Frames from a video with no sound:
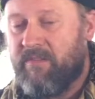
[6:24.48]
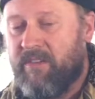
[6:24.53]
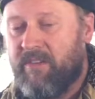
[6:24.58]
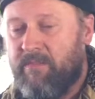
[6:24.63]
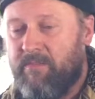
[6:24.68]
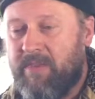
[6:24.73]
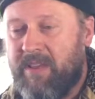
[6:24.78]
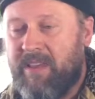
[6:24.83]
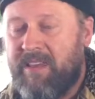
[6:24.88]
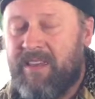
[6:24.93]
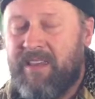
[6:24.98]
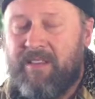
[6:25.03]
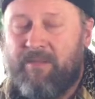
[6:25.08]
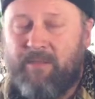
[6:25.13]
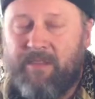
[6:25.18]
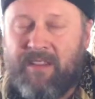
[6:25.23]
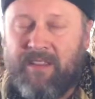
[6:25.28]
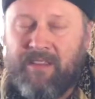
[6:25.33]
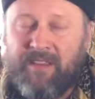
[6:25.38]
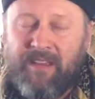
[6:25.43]
very picky
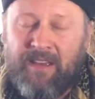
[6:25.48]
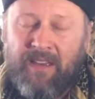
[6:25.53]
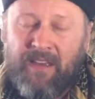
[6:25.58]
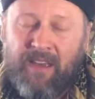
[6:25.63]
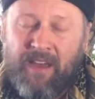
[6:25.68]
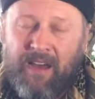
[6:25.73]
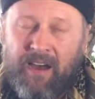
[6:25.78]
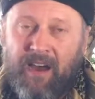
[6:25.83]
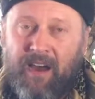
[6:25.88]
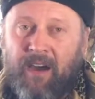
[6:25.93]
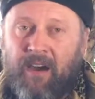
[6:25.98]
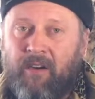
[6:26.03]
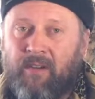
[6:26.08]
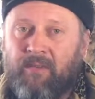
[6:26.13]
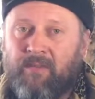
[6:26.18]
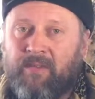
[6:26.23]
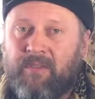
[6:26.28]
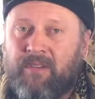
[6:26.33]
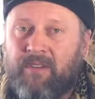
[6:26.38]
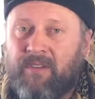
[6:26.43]
with
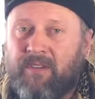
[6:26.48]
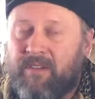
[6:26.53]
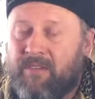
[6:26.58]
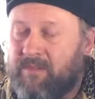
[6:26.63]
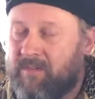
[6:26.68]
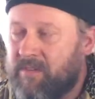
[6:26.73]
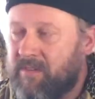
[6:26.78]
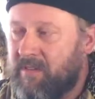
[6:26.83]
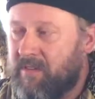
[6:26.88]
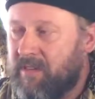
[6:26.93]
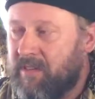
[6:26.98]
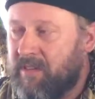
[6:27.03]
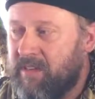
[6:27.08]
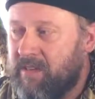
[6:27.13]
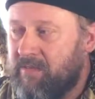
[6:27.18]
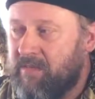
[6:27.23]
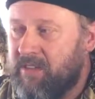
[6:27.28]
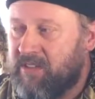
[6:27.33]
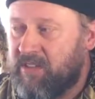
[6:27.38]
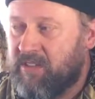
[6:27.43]
how the
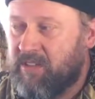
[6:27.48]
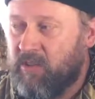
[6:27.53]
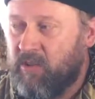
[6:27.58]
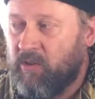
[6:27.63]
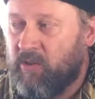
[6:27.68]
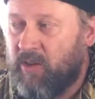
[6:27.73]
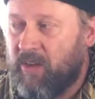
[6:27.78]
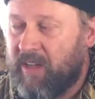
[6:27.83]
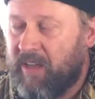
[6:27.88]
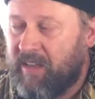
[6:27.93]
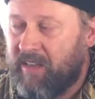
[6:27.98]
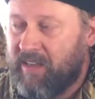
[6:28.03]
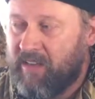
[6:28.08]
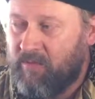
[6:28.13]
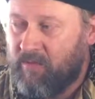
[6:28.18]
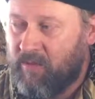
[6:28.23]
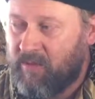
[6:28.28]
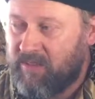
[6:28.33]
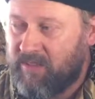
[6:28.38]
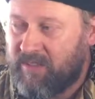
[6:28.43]
images look like, and
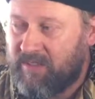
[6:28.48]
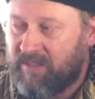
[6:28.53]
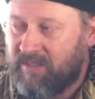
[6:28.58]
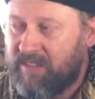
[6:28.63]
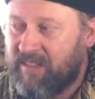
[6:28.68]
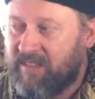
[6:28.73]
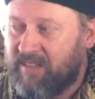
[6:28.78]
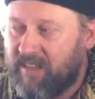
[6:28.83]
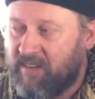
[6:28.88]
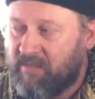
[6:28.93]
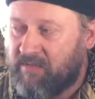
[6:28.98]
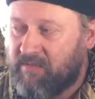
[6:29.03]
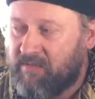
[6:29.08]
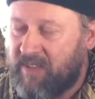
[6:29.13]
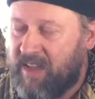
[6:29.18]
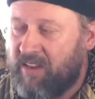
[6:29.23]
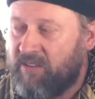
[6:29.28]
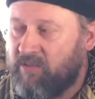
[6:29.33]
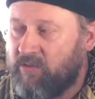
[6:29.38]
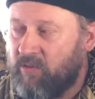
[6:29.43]
he wants this kind of
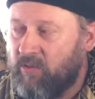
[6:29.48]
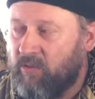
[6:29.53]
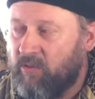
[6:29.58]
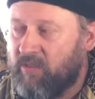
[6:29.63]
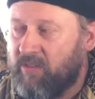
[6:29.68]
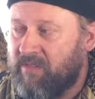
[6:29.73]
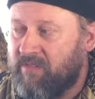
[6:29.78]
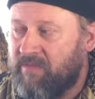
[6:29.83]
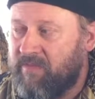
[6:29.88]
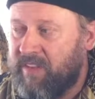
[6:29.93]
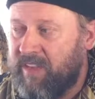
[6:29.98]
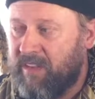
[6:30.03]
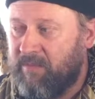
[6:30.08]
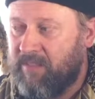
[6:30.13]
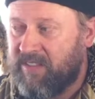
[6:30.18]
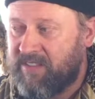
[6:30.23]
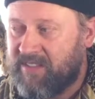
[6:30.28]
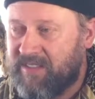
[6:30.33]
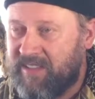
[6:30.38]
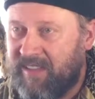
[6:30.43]
natural look and feel,
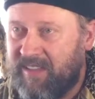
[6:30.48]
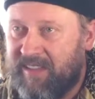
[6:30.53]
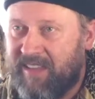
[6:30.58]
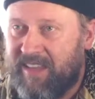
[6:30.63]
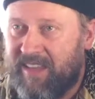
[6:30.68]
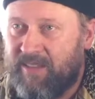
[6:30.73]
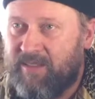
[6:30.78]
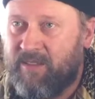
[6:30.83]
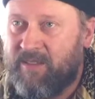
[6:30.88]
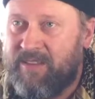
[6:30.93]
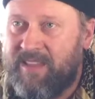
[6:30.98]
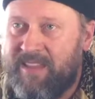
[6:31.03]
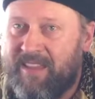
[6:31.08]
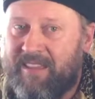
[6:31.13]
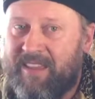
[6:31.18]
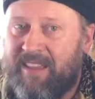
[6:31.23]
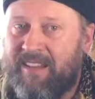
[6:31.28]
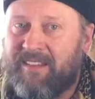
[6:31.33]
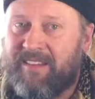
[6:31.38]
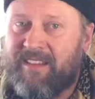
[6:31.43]
but still get the
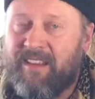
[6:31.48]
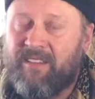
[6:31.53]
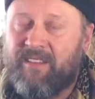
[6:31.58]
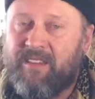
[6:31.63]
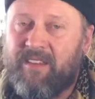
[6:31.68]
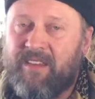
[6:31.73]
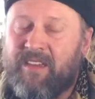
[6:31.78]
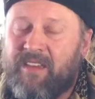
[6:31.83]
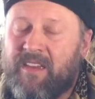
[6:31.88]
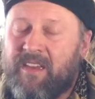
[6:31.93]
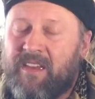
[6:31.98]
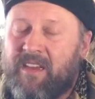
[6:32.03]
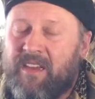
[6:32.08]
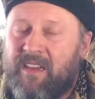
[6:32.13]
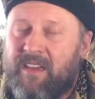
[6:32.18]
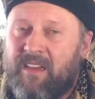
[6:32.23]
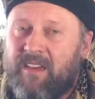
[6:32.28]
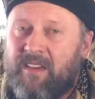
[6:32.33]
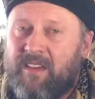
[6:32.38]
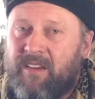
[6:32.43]
details and the
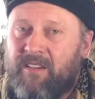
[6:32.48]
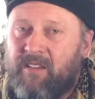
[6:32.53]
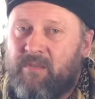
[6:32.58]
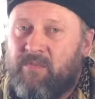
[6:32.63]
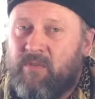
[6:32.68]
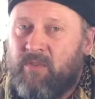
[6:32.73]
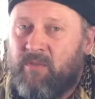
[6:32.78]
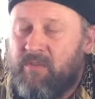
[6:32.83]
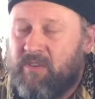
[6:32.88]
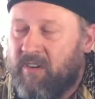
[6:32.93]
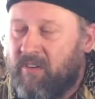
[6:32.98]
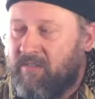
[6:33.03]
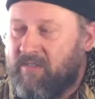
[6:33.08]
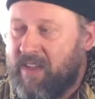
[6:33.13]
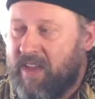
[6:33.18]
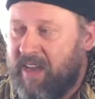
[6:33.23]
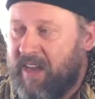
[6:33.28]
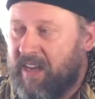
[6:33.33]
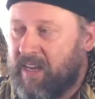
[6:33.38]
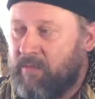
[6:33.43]
beauty of
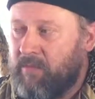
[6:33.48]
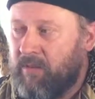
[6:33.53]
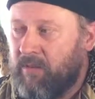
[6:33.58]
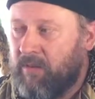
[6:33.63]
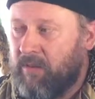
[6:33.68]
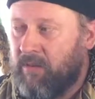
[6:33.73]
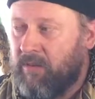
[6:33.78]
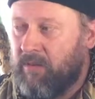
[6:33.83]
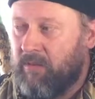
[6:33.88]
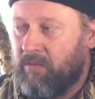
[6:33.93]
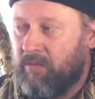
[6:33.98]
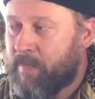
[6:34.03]
the animal.